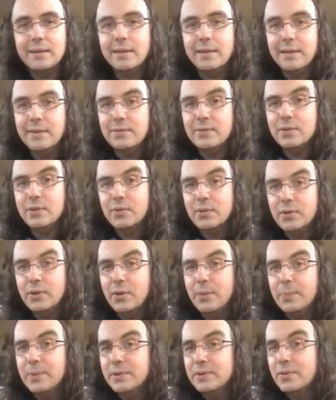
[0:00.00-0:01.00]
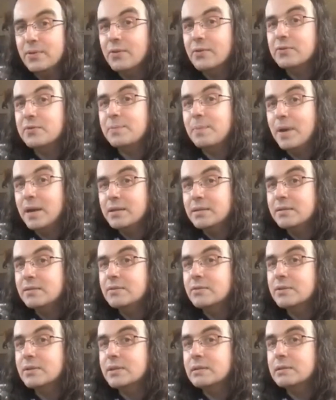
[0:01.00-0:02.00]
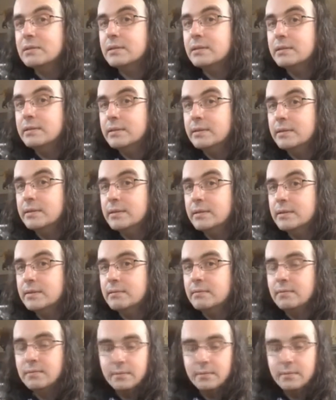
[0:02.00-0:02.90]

leaves the door open so those monsters can sneak in.